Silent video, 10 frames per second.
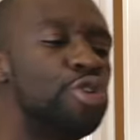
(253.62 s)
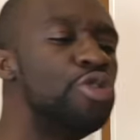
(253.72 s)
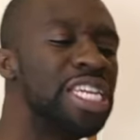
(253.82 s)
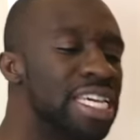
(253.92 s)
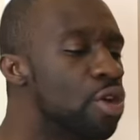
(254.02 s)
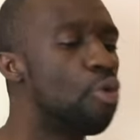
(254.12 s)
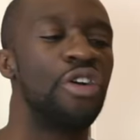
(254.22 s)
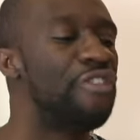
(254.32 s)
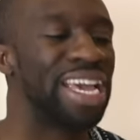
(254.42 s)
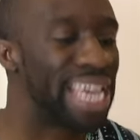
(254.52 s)
do you need
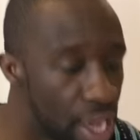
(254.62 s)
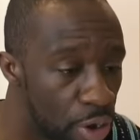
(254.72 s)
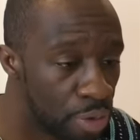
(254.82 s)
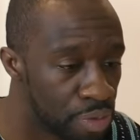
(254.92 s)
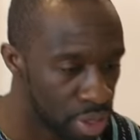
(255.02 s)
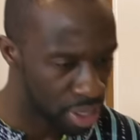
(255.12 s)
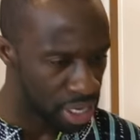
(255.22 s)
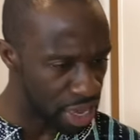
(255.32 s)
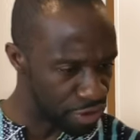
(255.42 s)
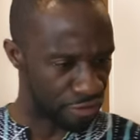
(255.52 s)
with a girl?
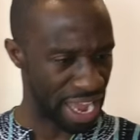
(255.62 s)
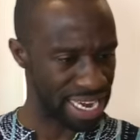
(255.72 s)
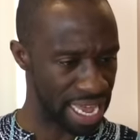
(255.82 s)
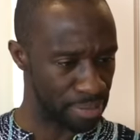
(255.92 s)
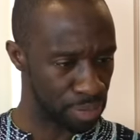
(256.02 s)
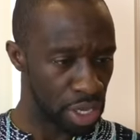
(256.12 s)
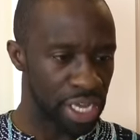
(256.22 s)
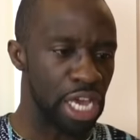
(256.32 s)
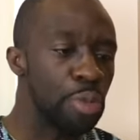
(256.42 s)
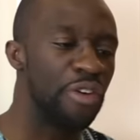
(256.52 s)
If you find her,
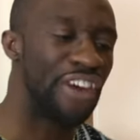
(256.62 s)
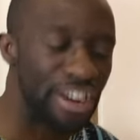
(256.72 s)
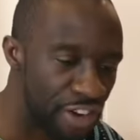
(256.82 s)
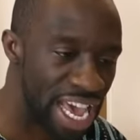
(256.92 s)
can you provide for